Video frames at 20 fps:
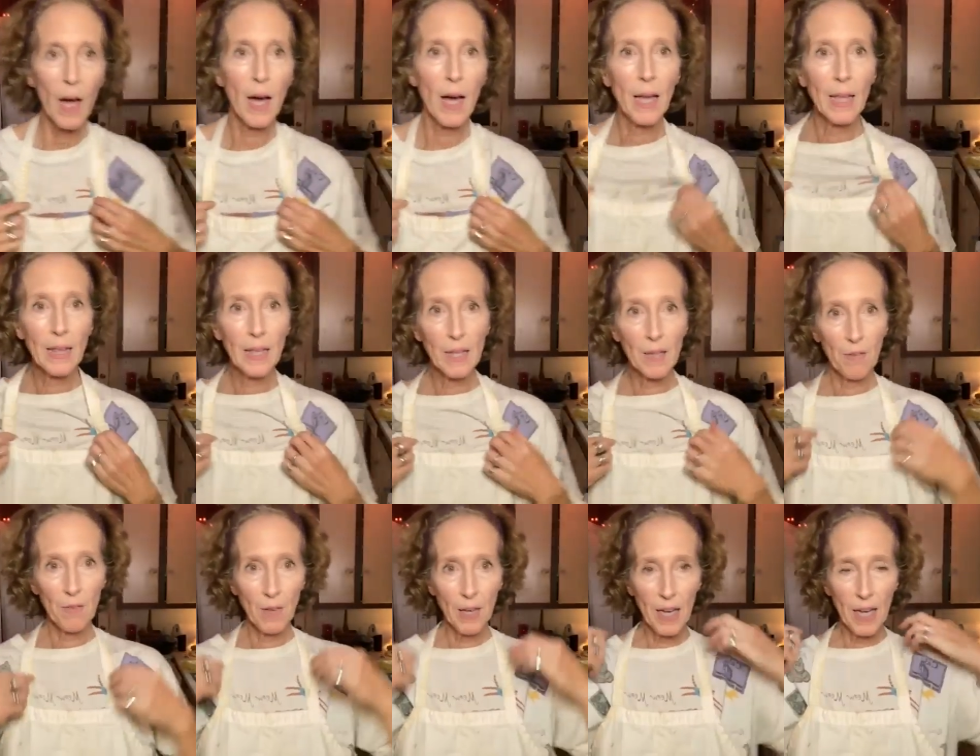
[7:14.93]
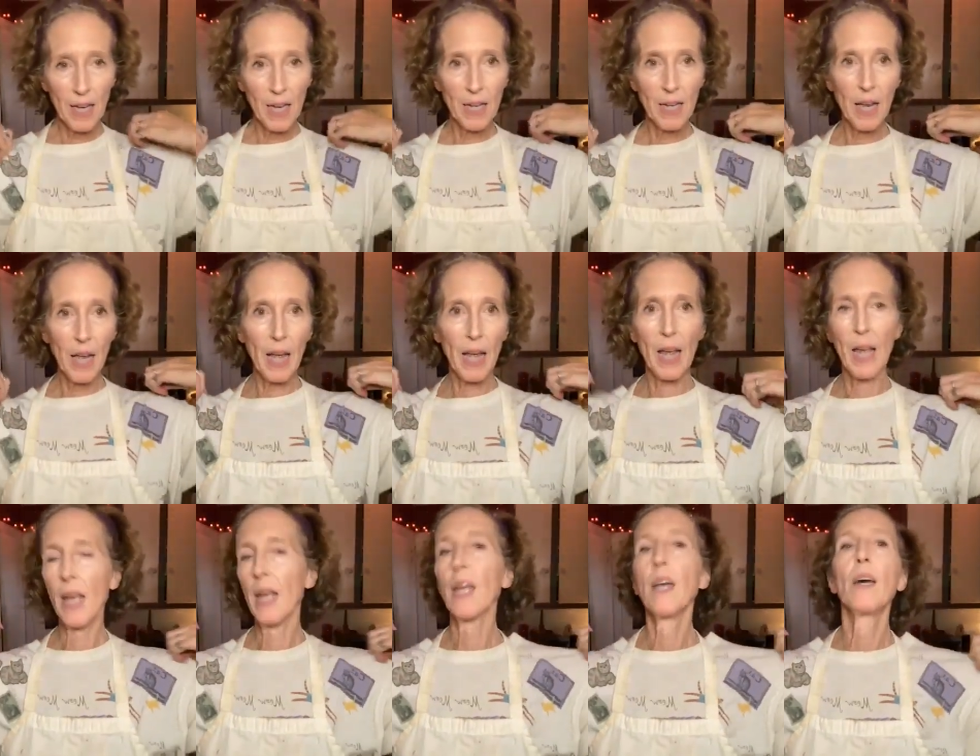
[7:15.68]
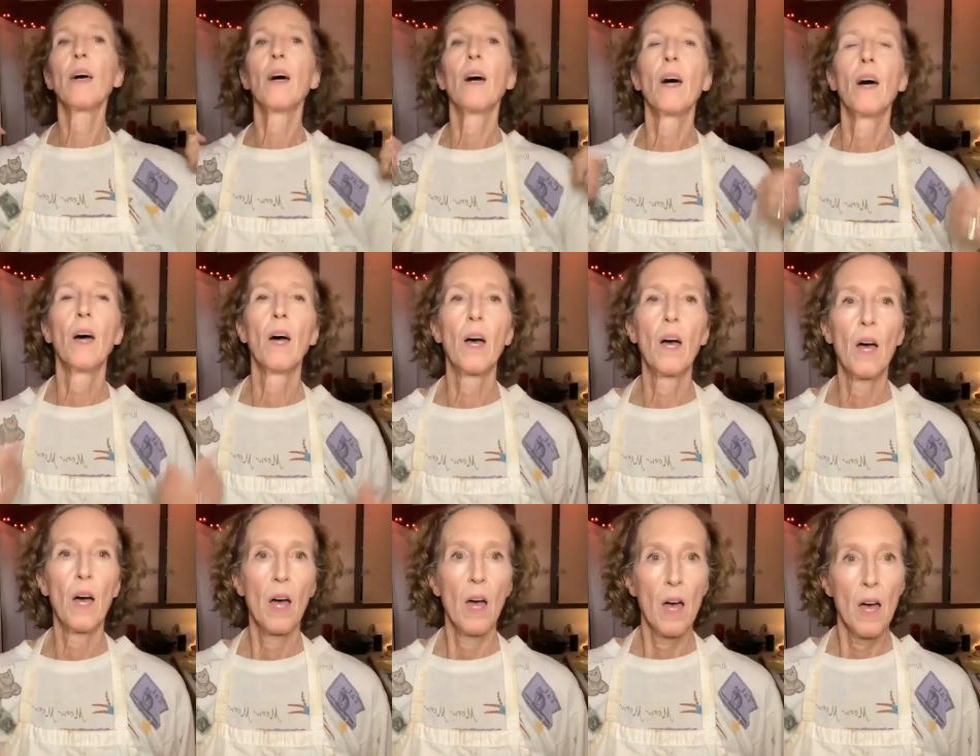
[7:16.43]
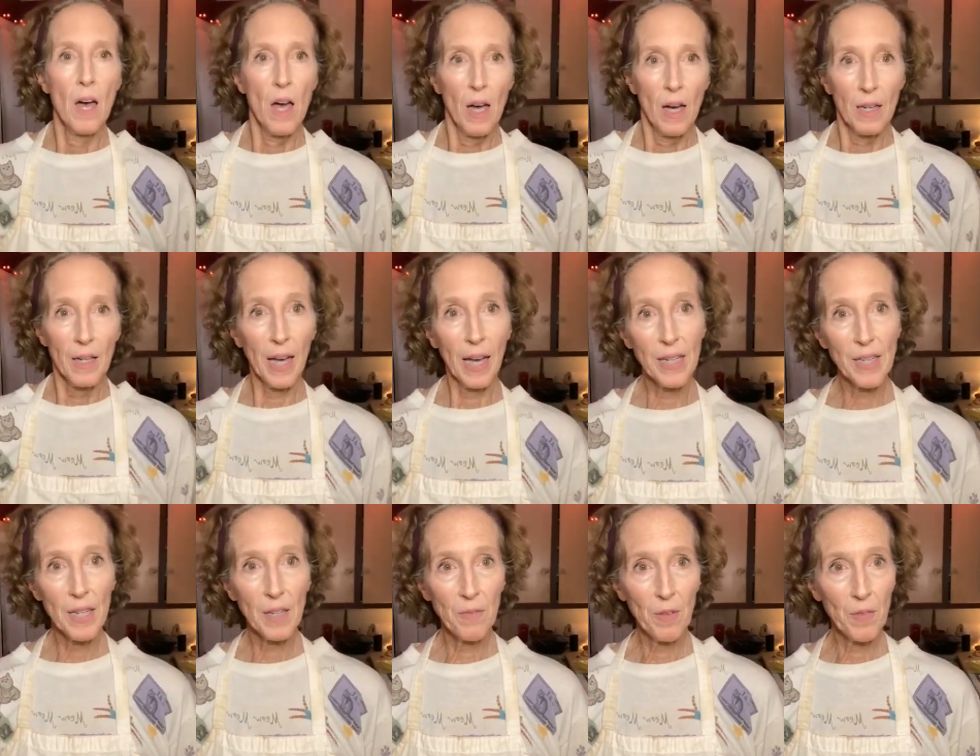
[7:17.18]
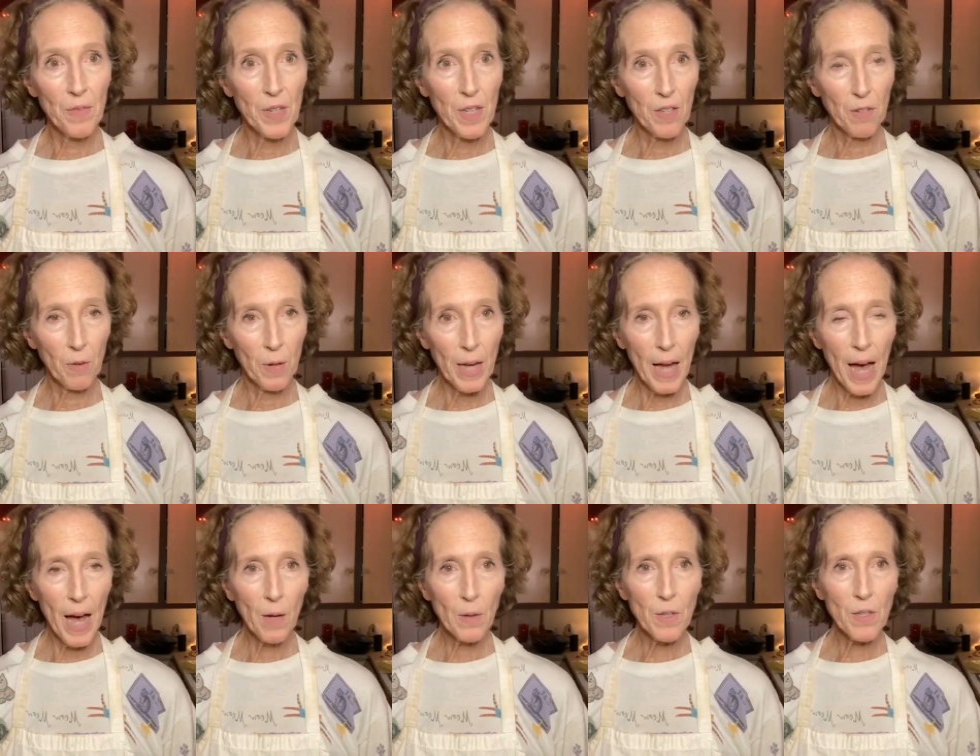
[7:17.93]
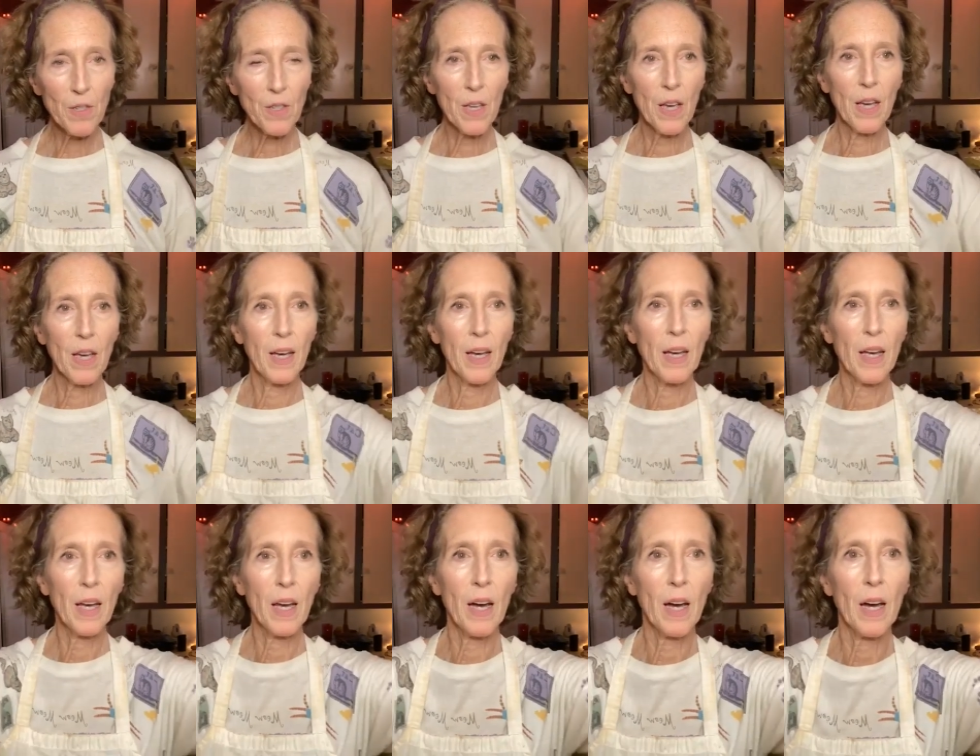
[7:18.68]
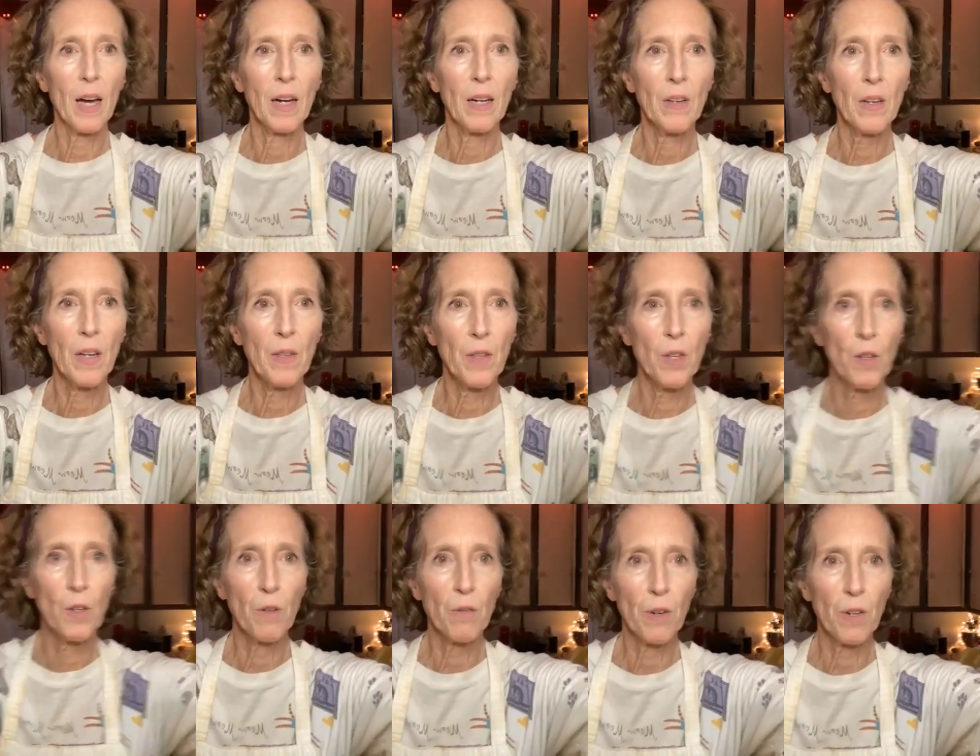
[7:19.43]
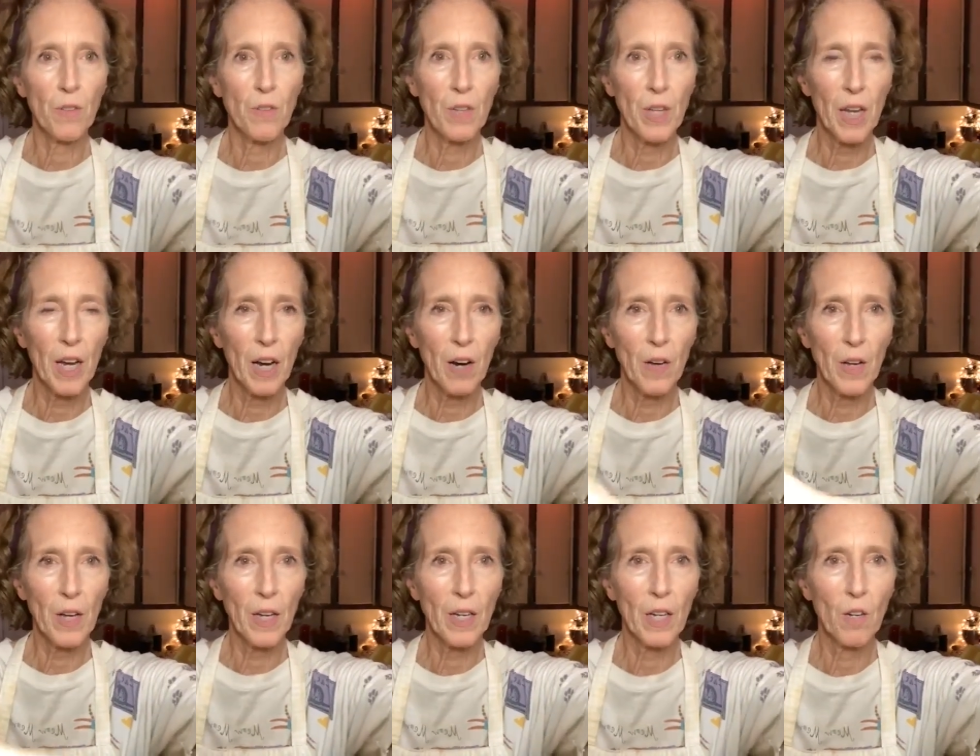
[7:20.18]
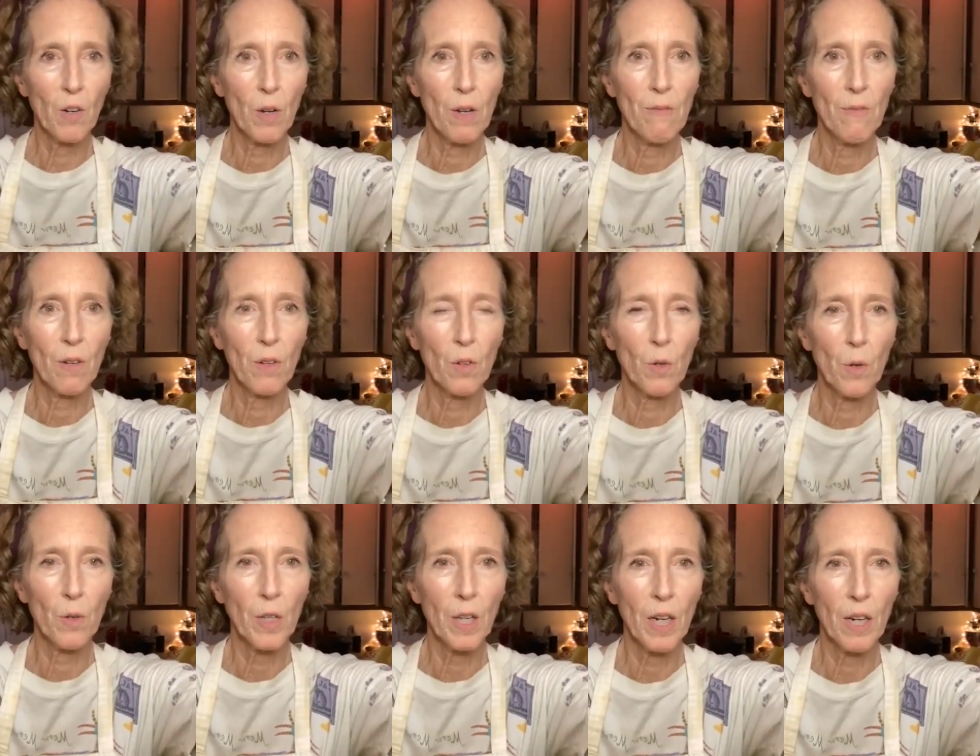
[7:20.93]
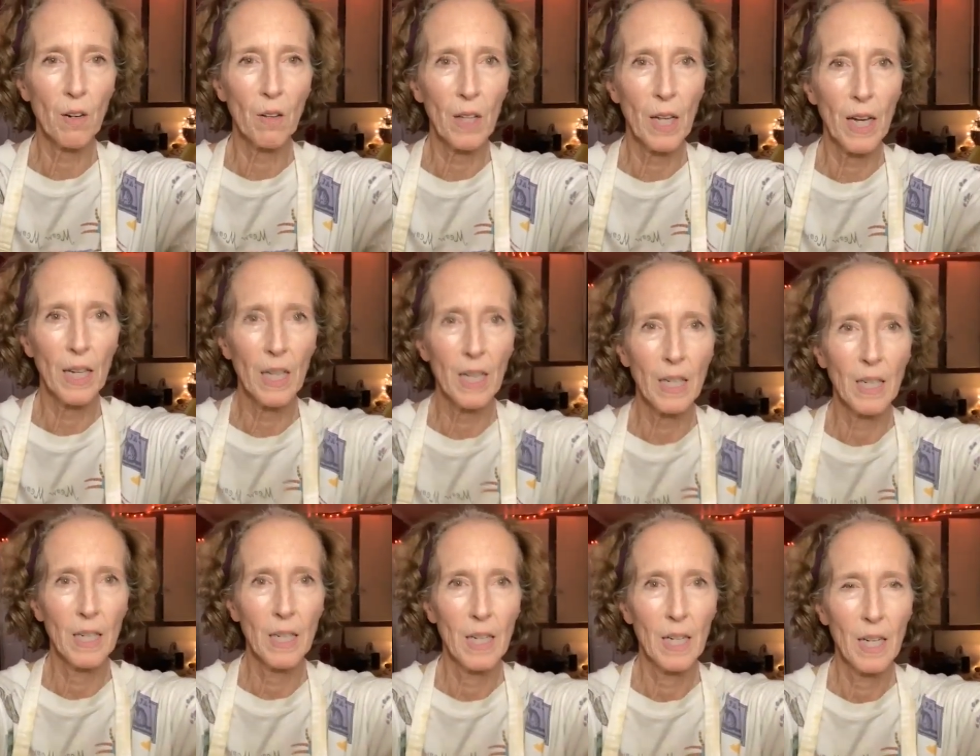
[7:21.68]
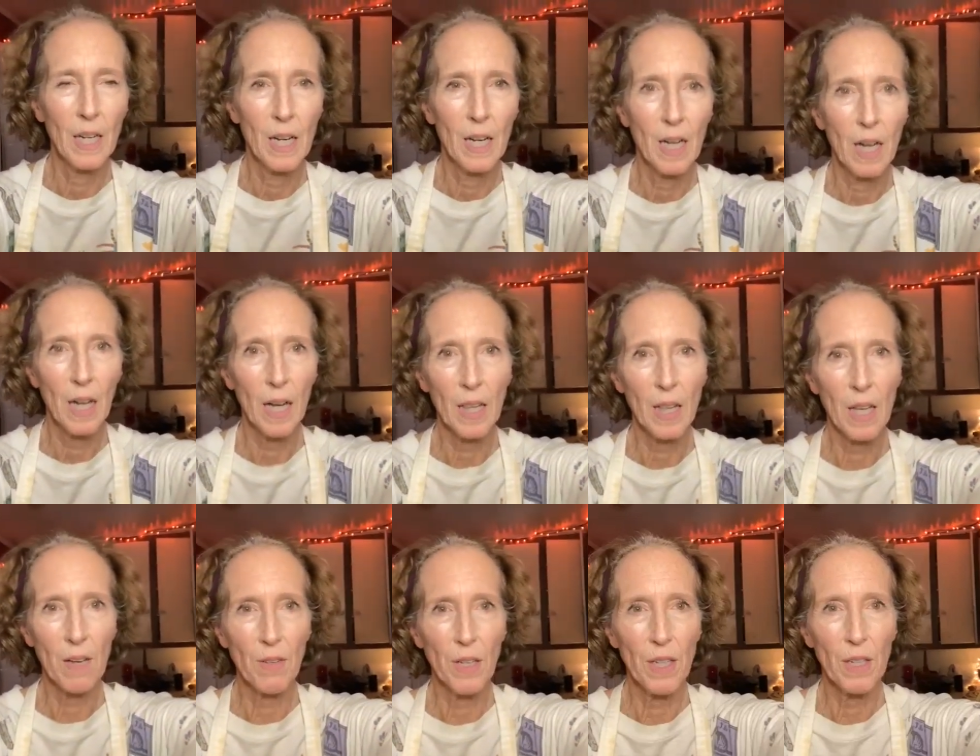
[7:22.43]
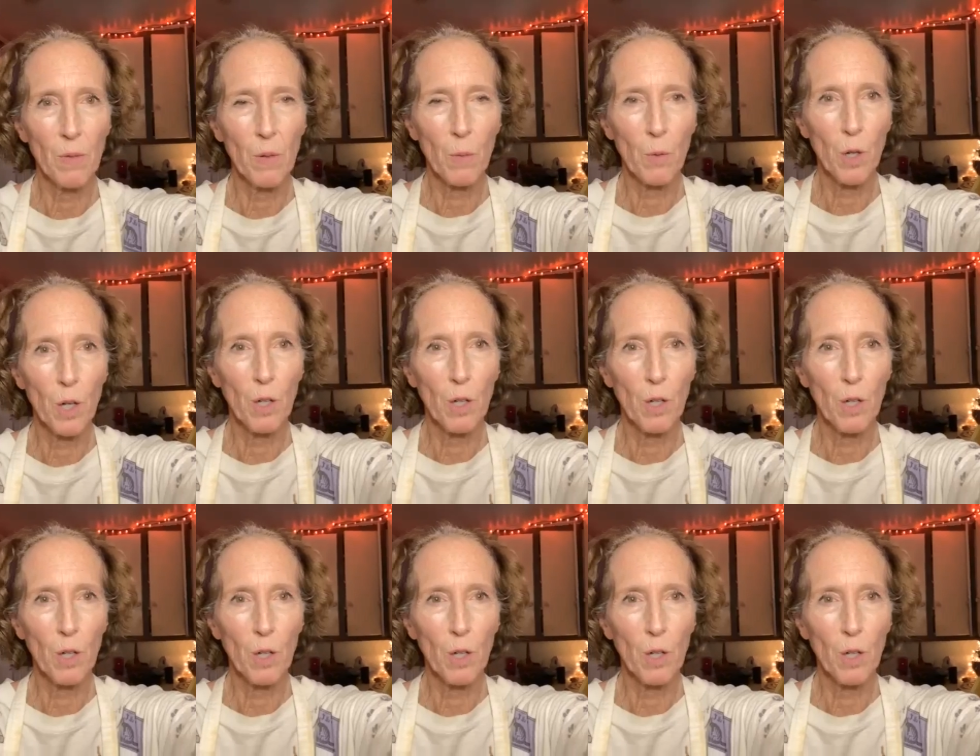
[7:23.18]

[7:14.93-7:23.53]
I live in a 1953 house in the university area in Greenville, North Carolina. I love it.